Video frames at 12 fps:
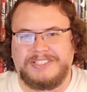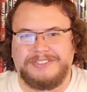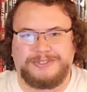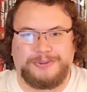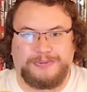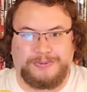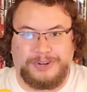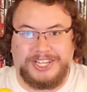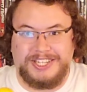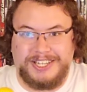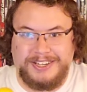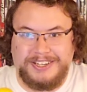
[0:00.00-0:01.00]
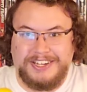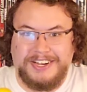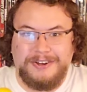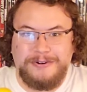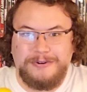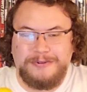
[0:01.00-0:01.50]
There's a really
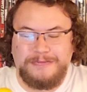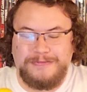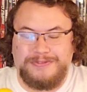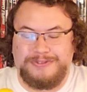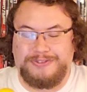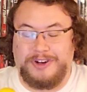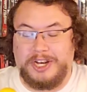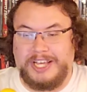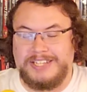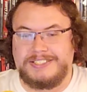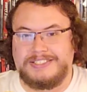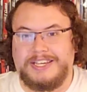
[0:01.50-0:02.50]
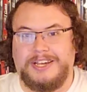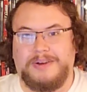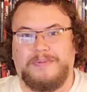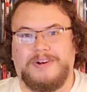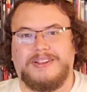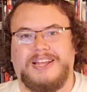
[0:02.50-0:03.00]
funny
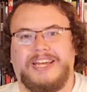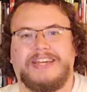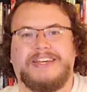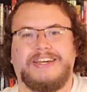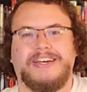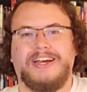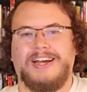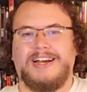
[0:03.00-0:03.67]
scene where like